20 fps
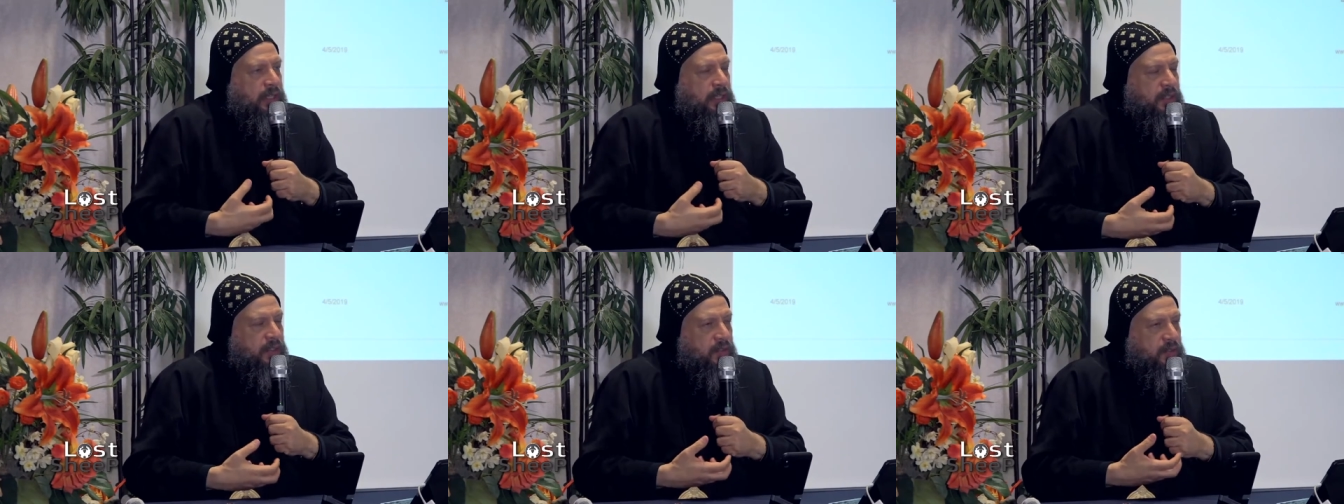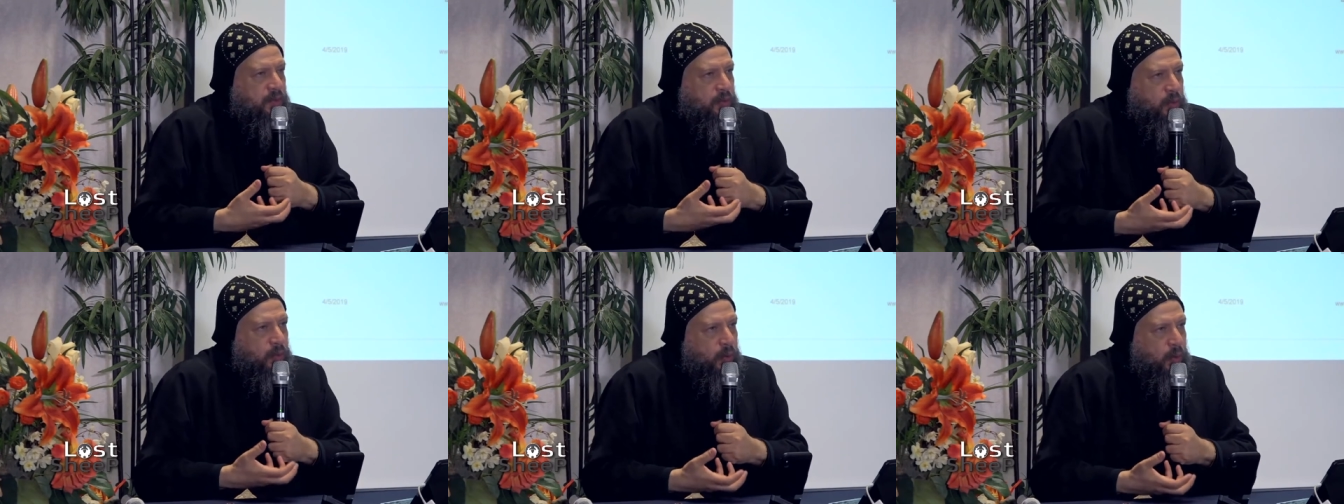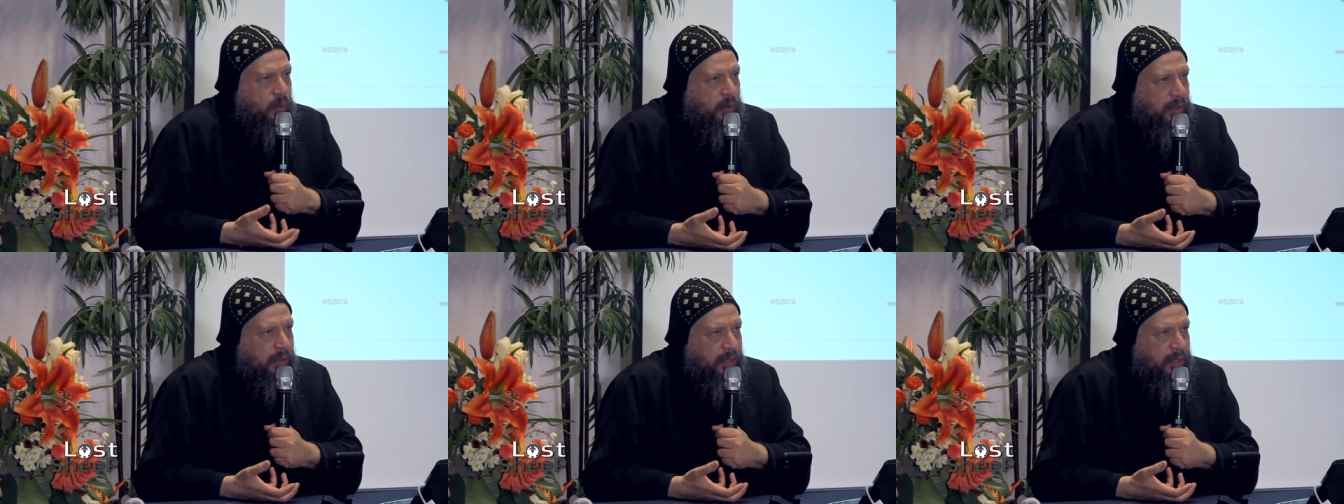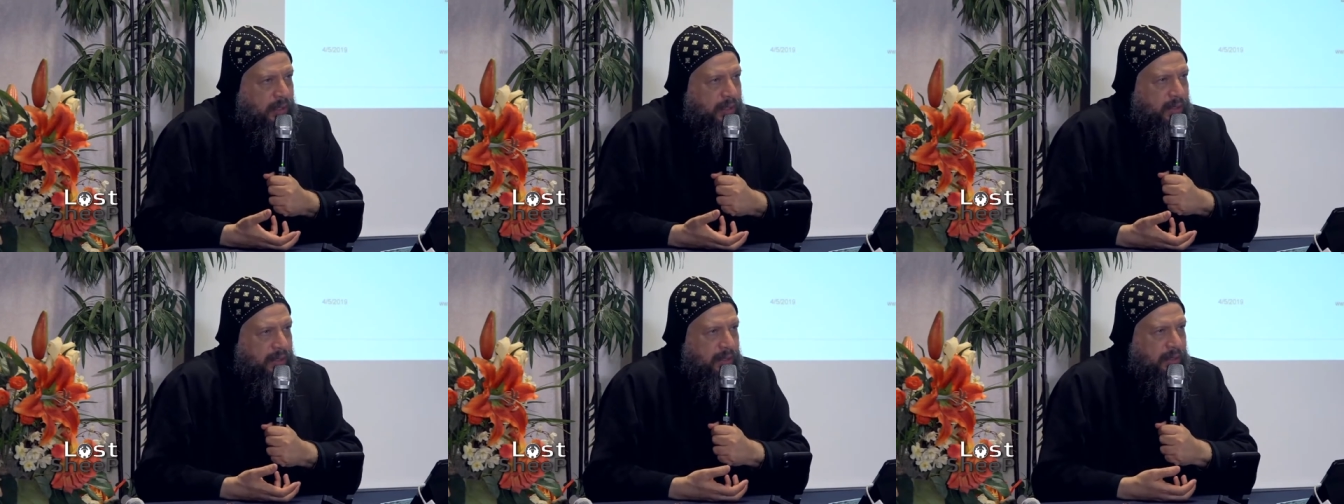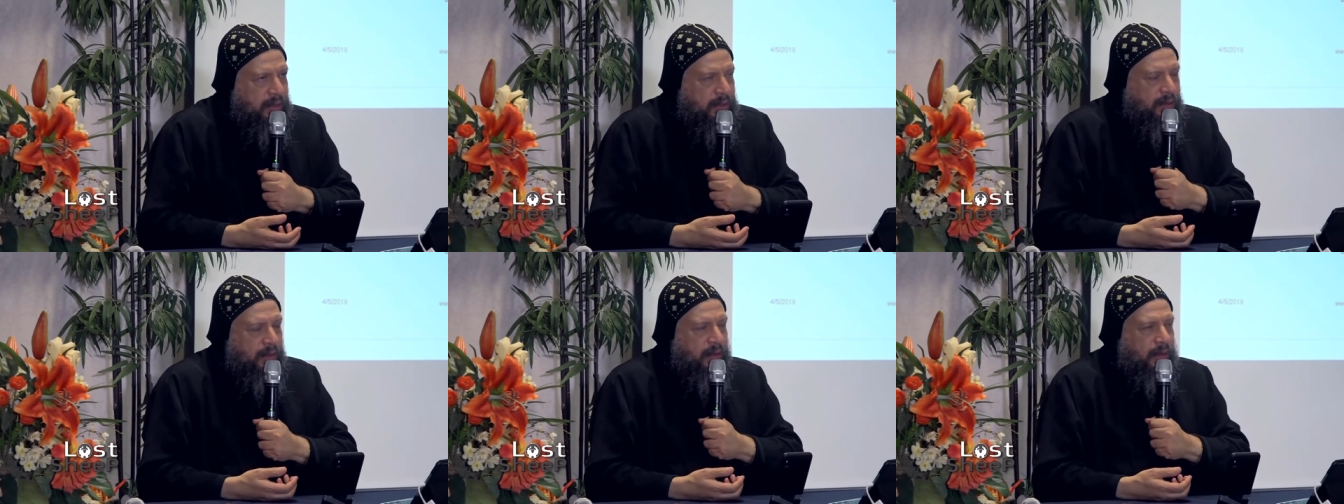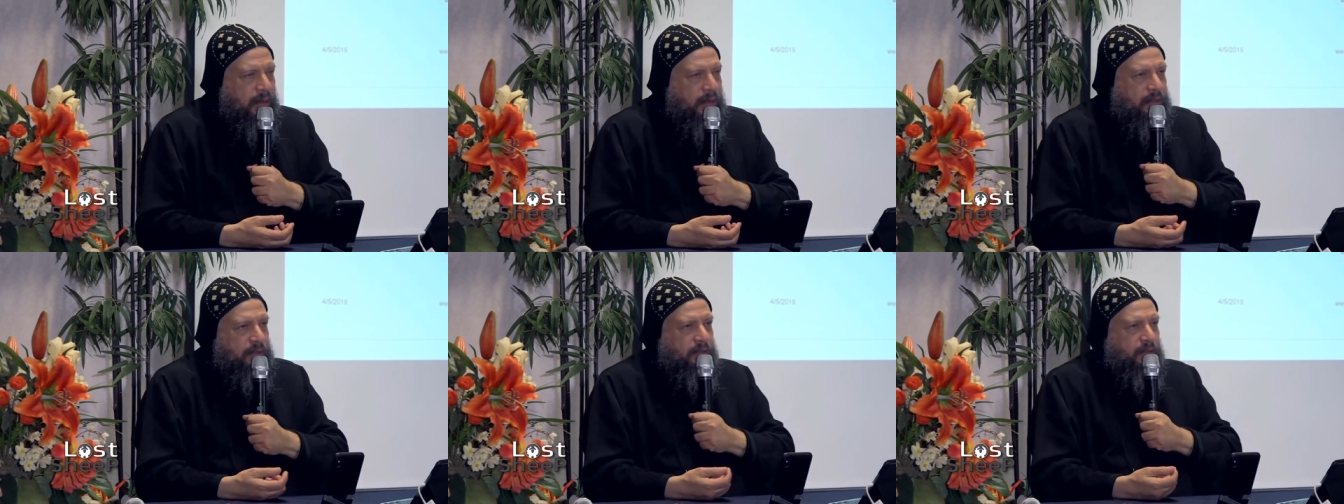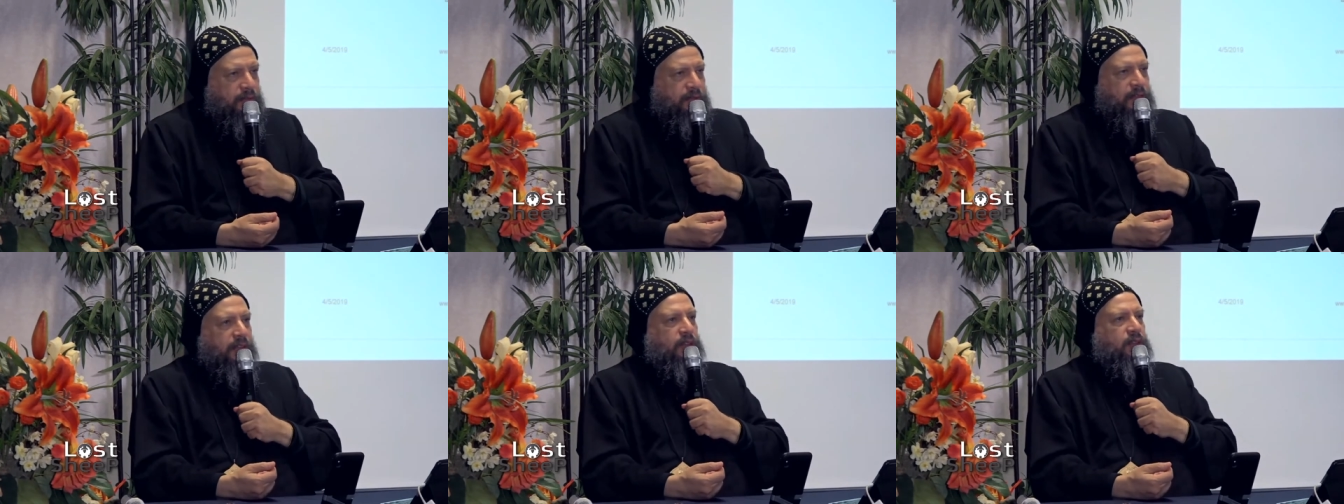install in the heart
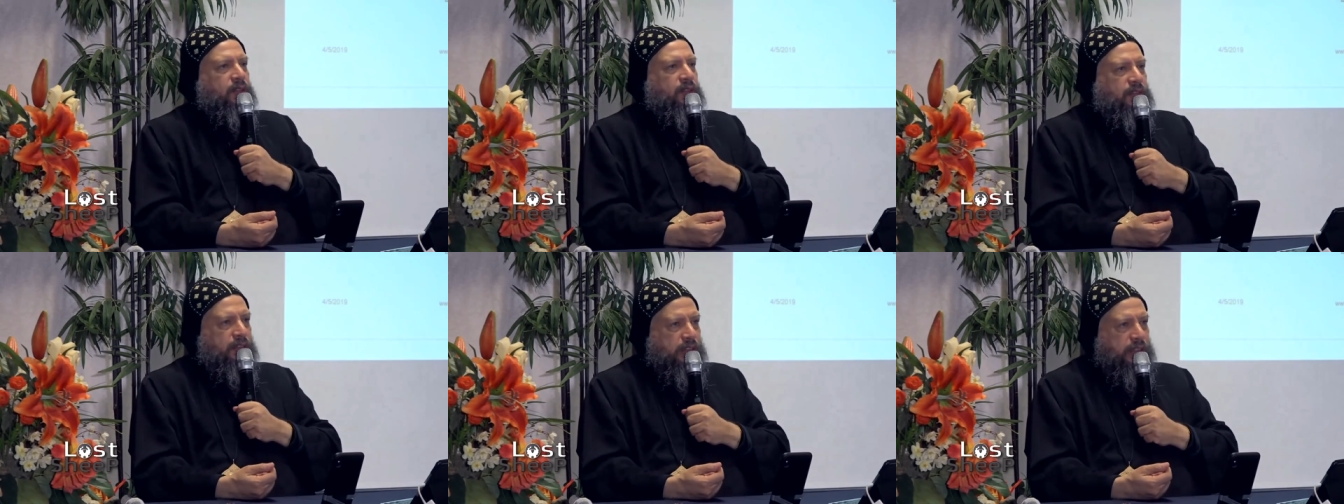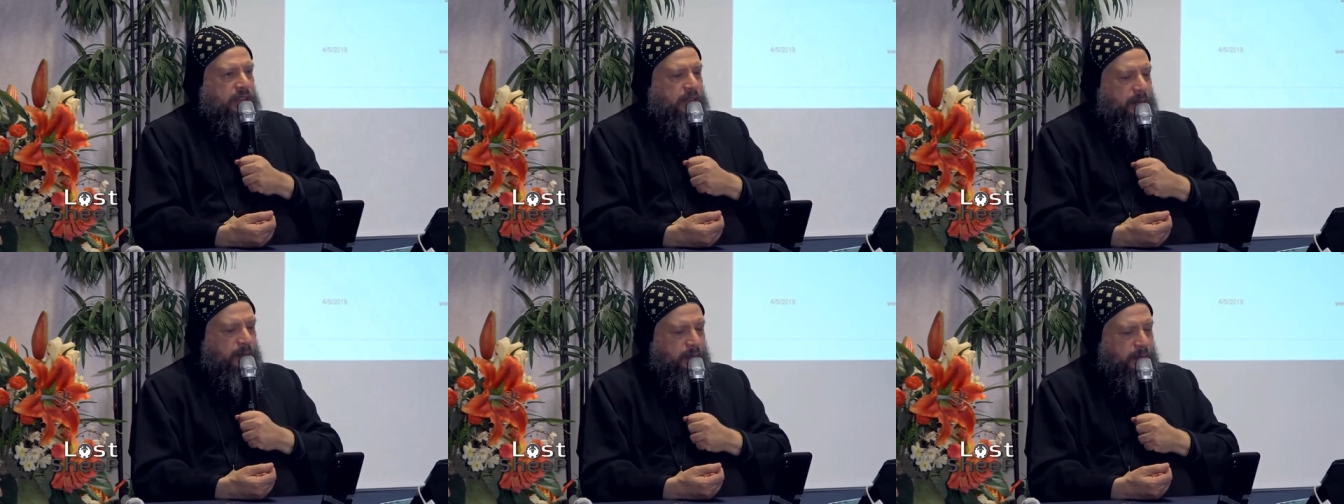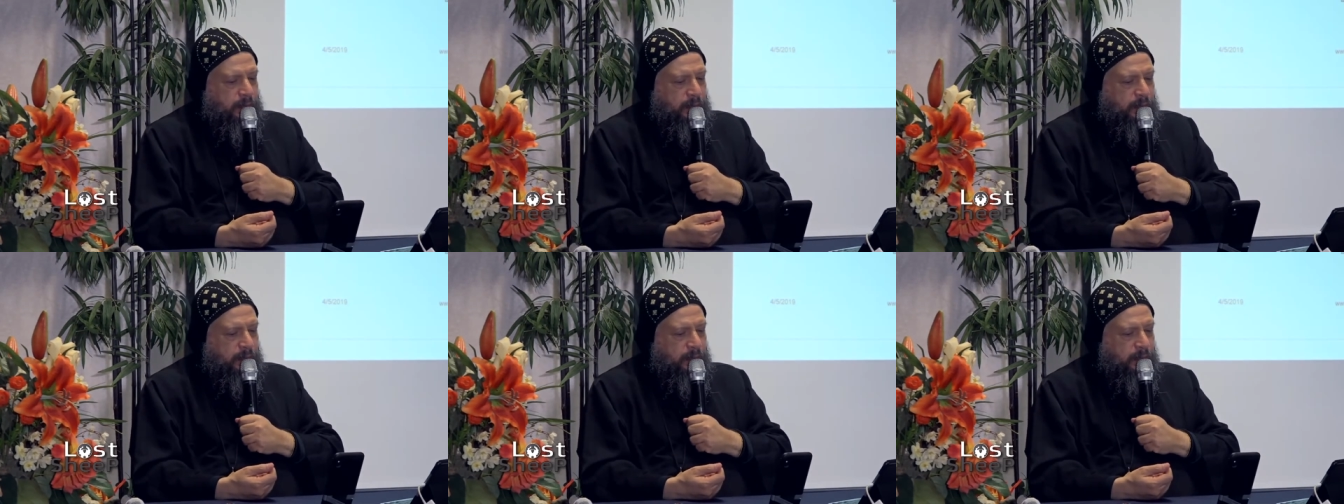of the lost sheep.